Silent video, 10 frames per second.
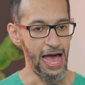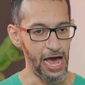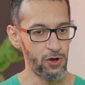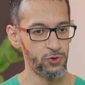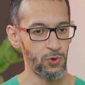
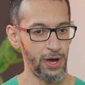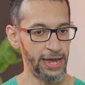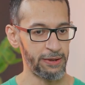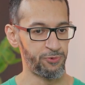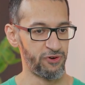how do
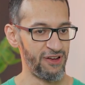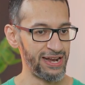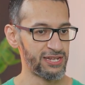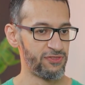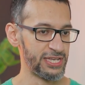I
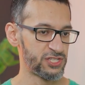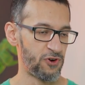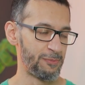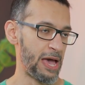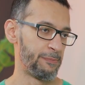prevent this
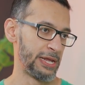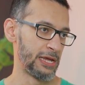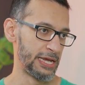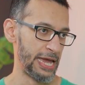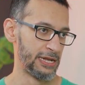from happening
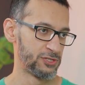again.